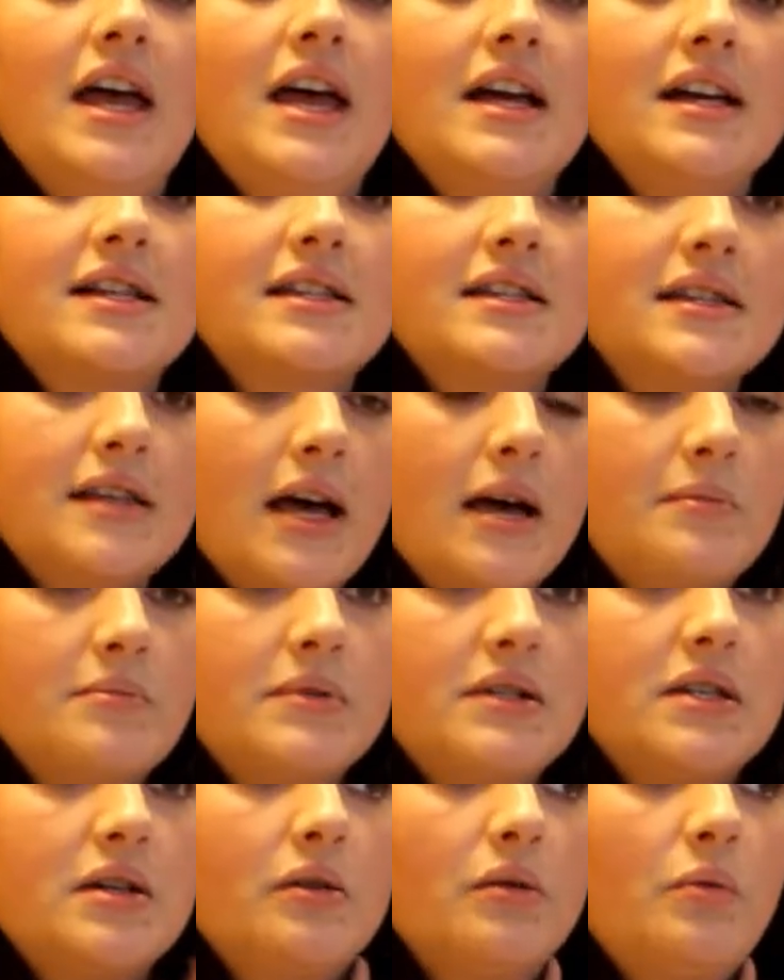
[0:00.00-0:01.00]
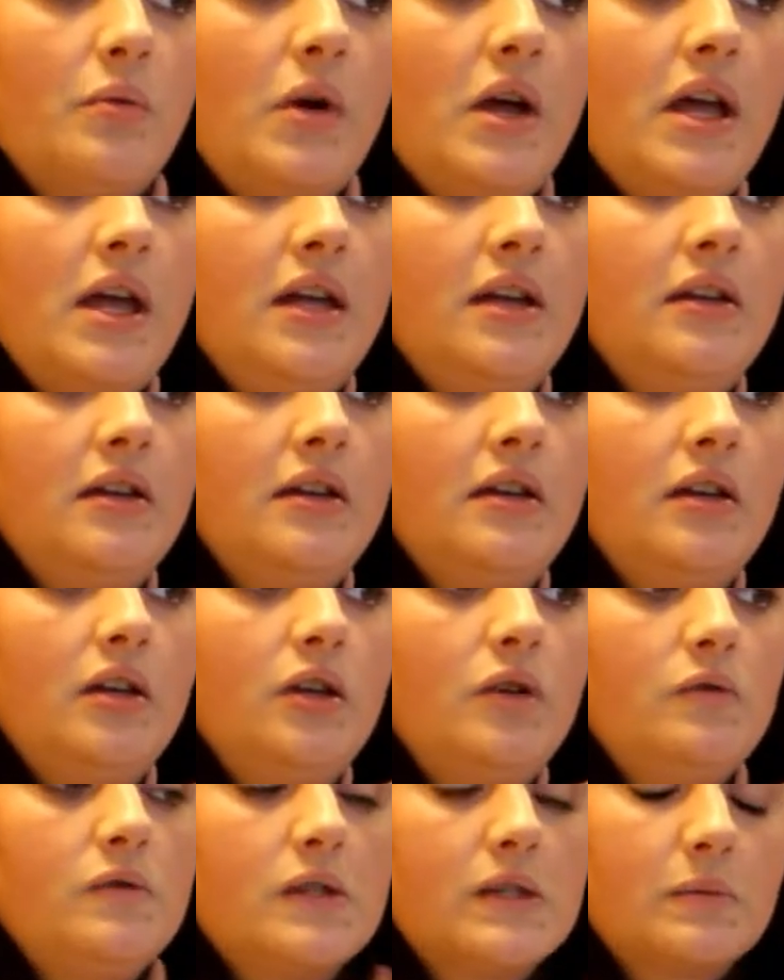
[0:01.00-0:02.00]
except when
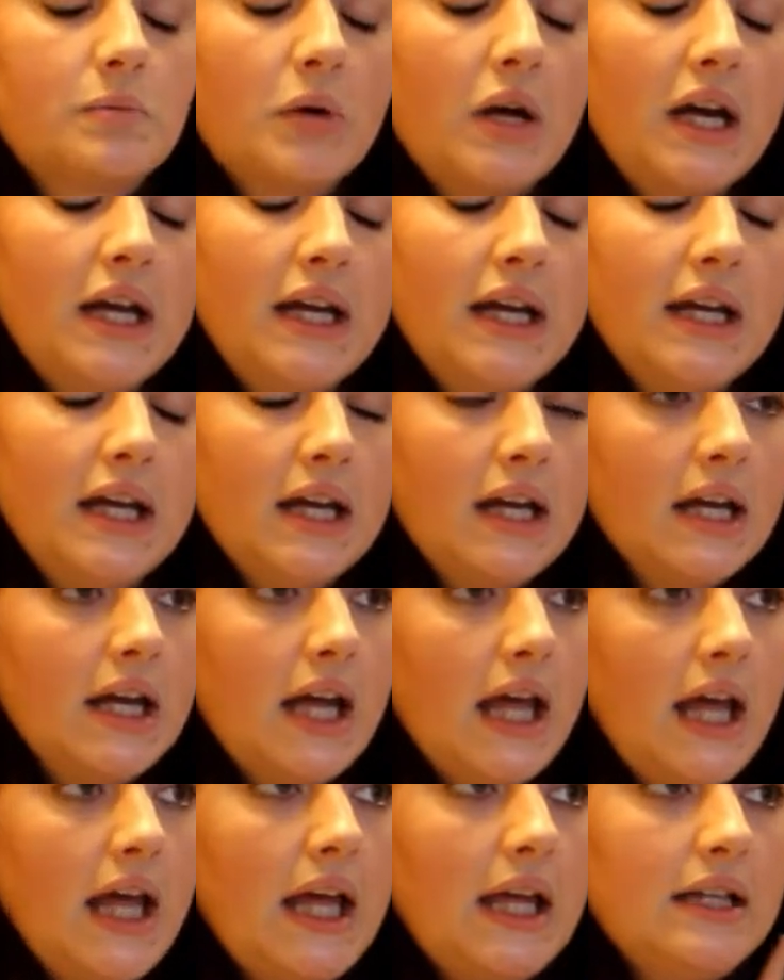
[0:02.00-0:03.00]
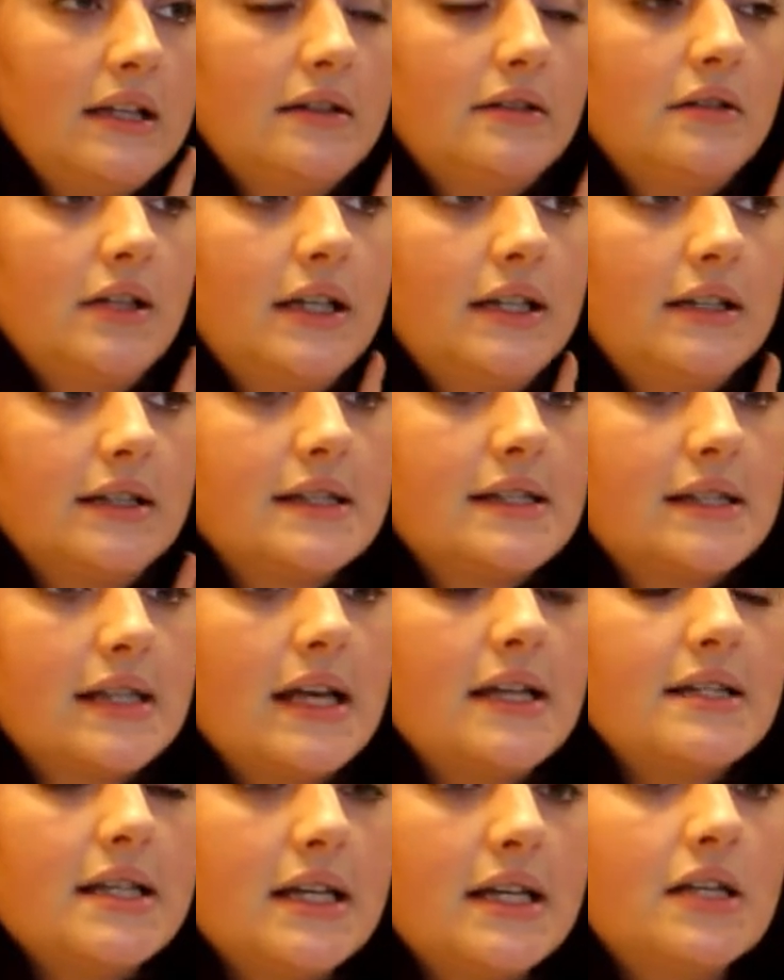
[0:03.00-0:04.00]
you spray it and like the
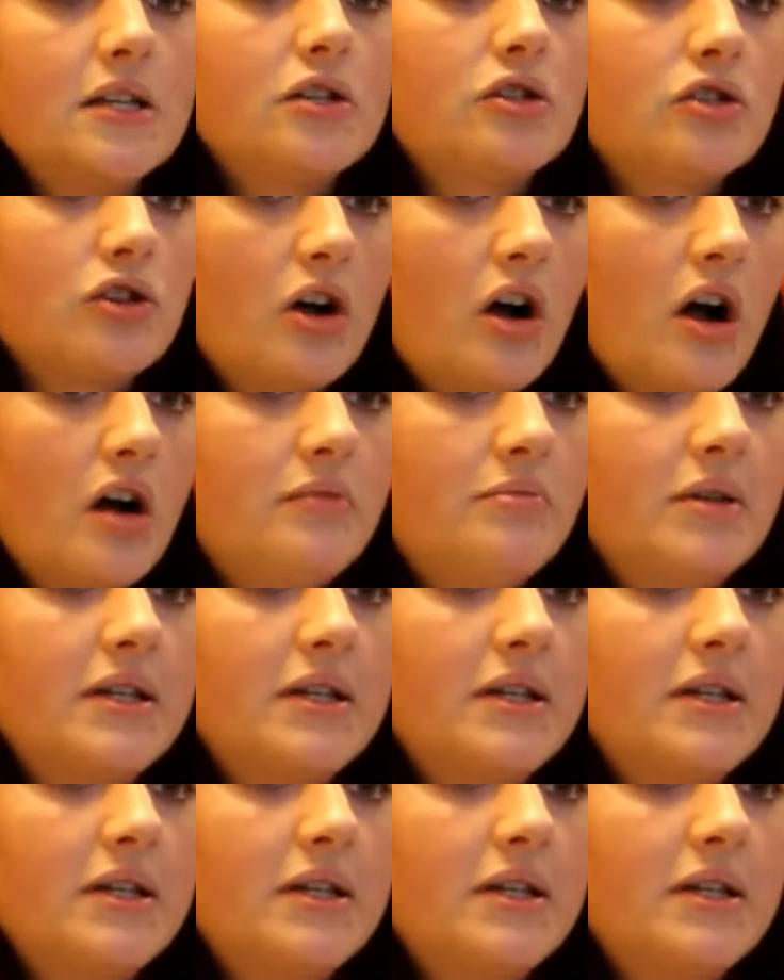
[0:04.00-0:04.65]
scent is strong,